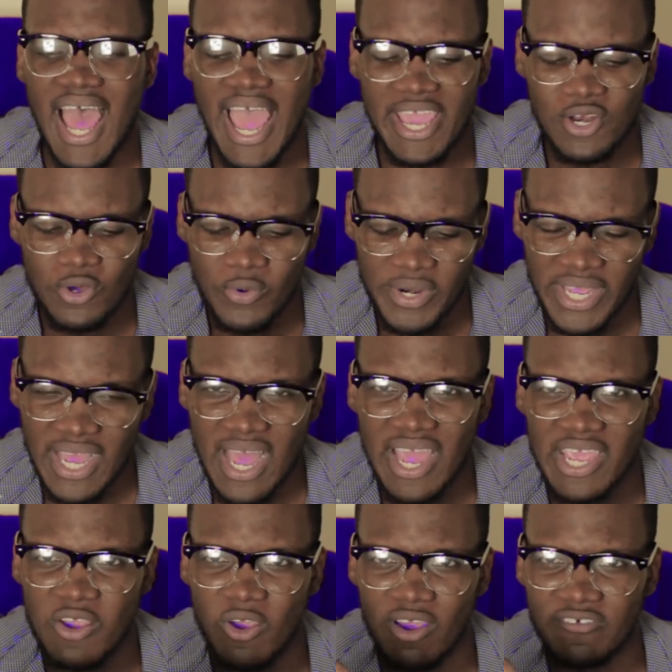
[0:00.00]
And when you
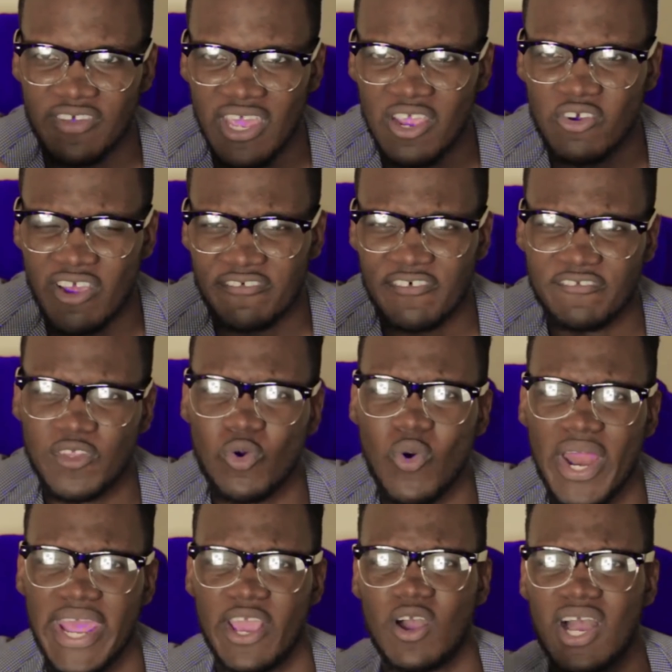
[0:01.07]
got Area
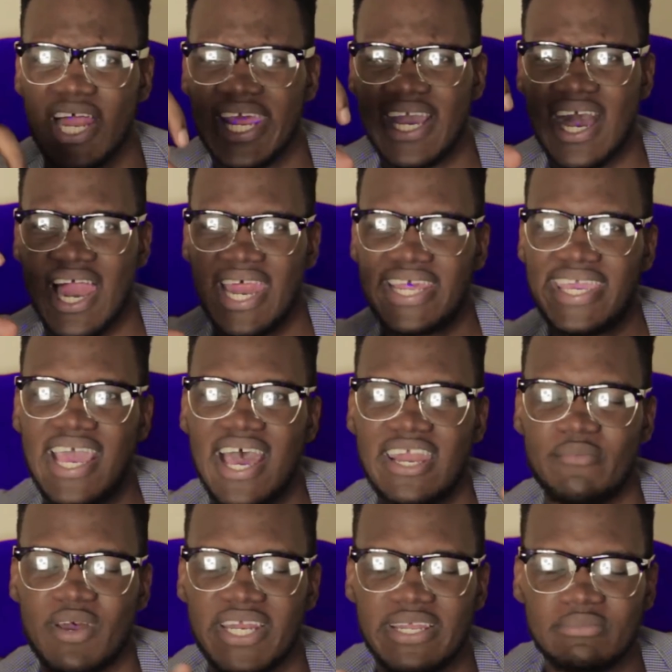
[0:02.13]
51, you go collect all of the card
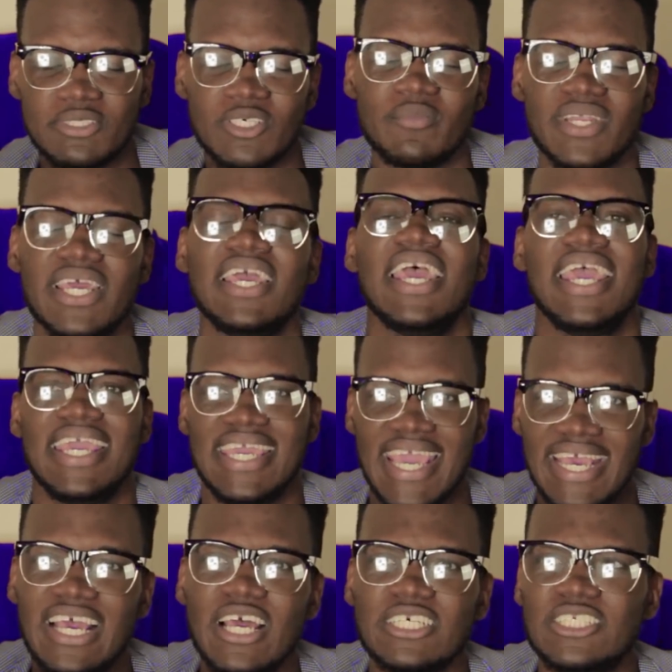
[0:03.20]
them and them something there.
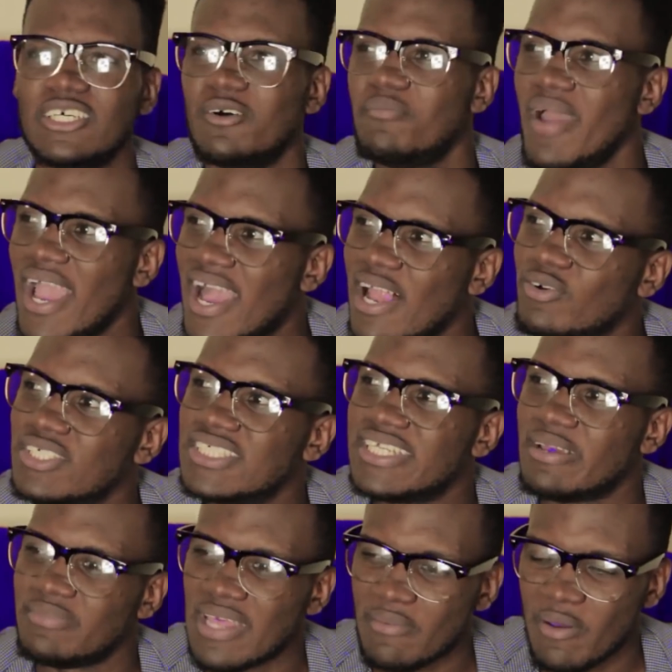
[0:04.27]
Yeah. So Michael was
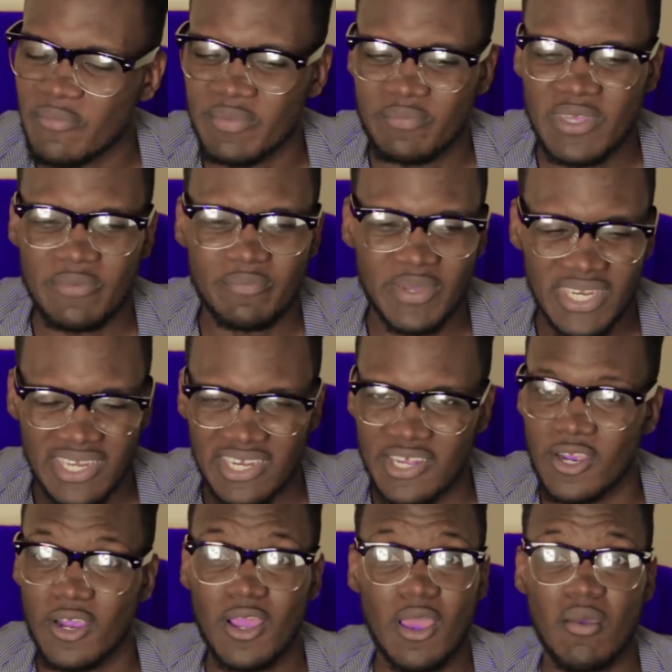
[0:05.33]
them type of picnic
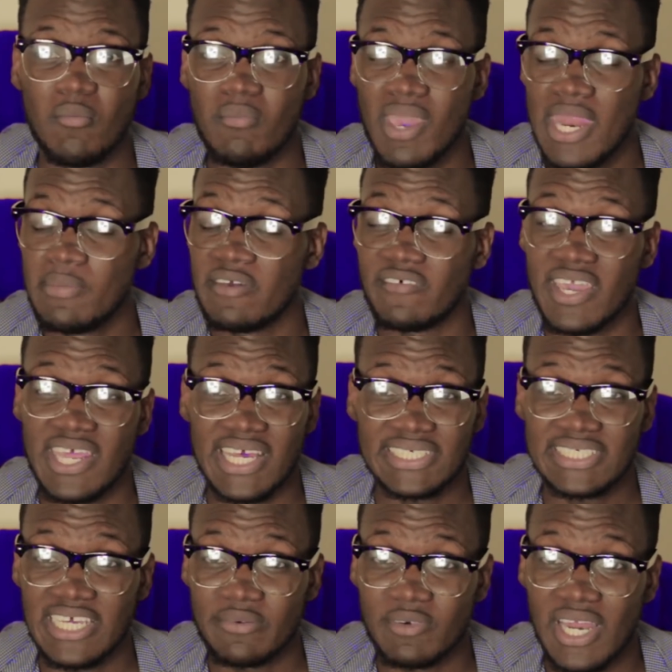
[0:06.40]
there. Me and him never in the
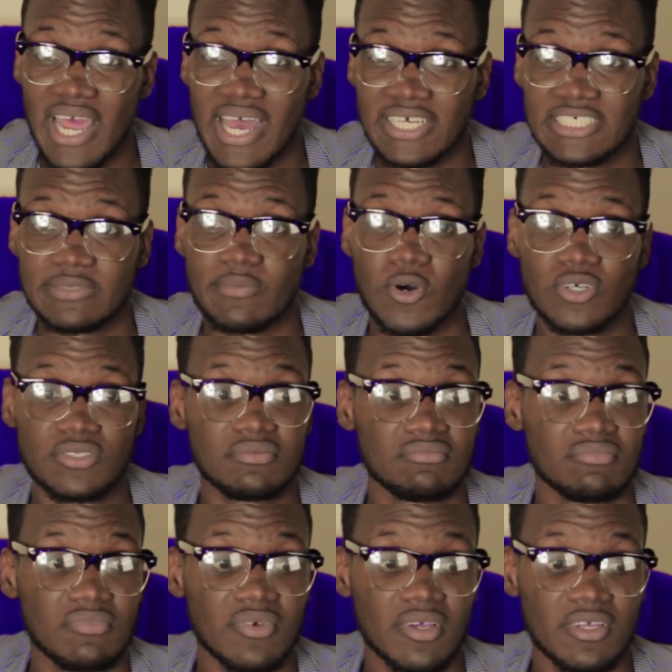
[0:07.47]
same class, but
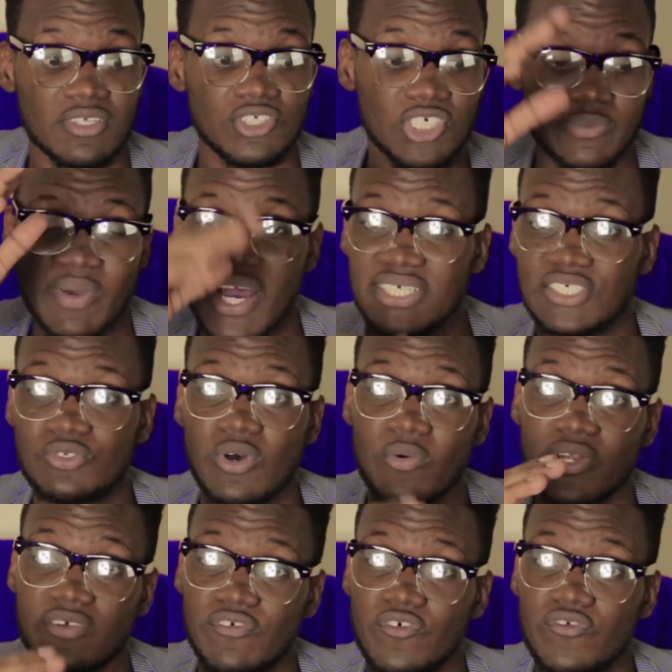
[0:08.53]
just because it was
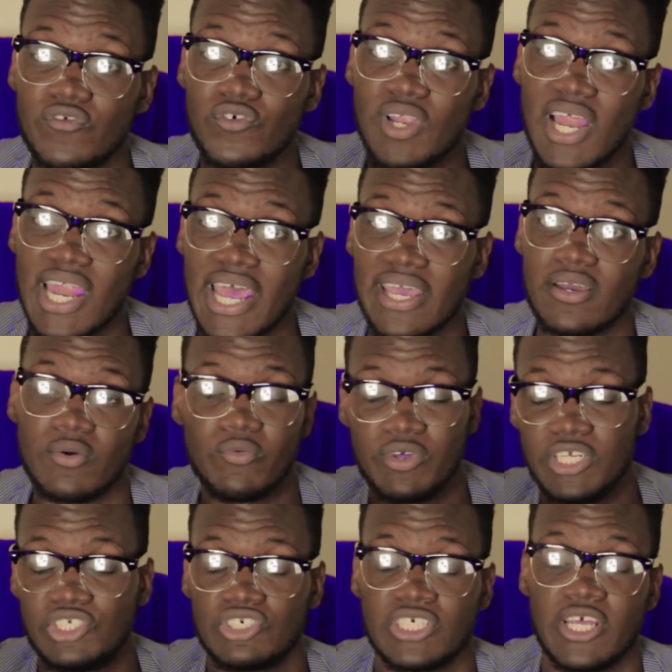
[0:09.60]
with the fool, I like,
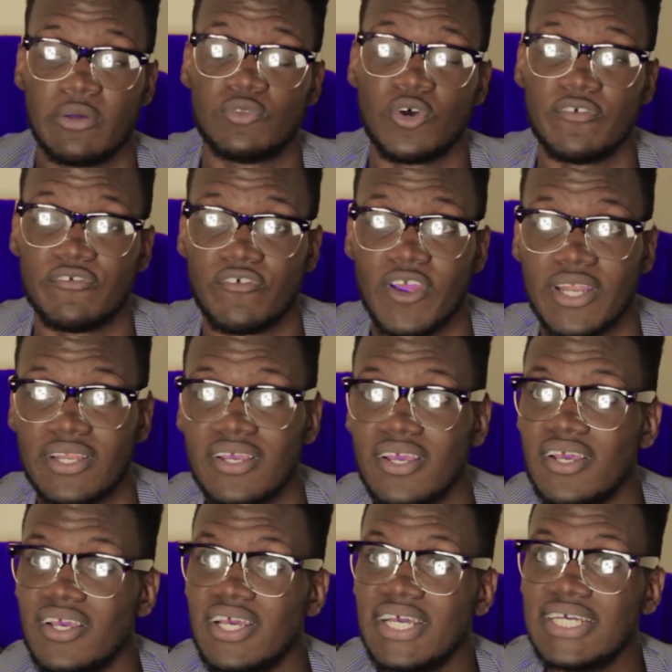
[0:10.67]
we just end up turn friend.
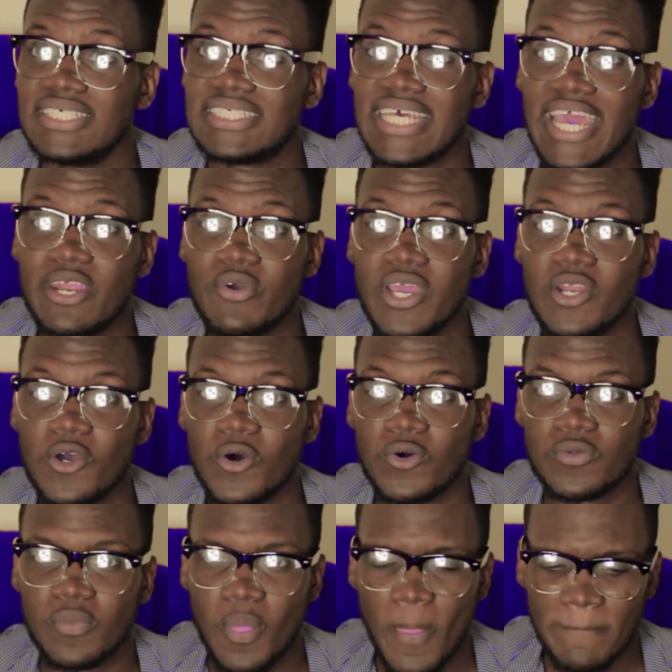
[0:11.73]
So anyway,
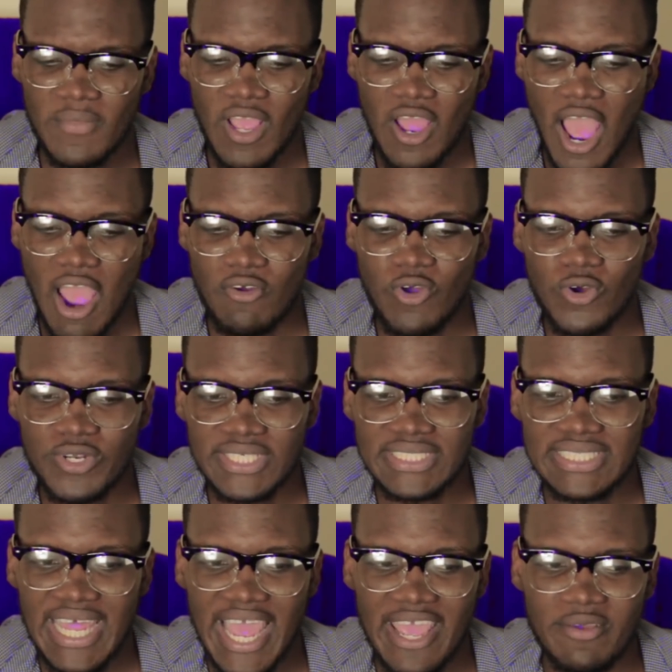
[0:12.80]
around
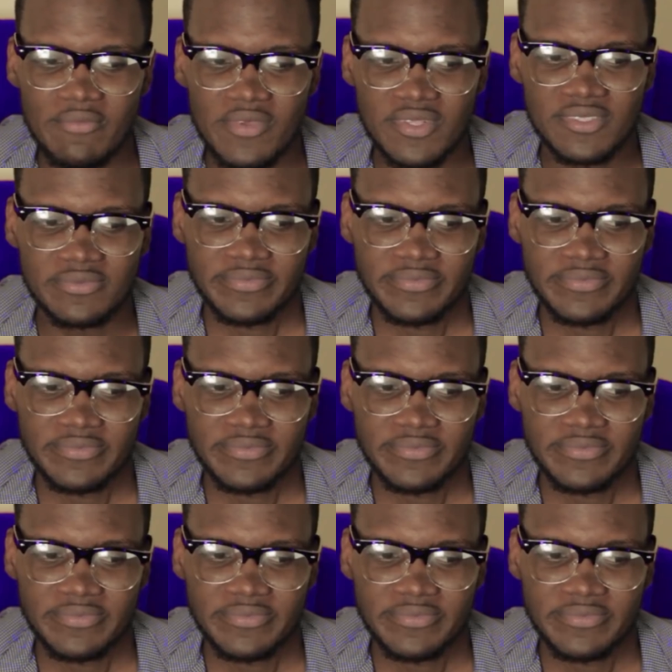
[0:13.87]
this time,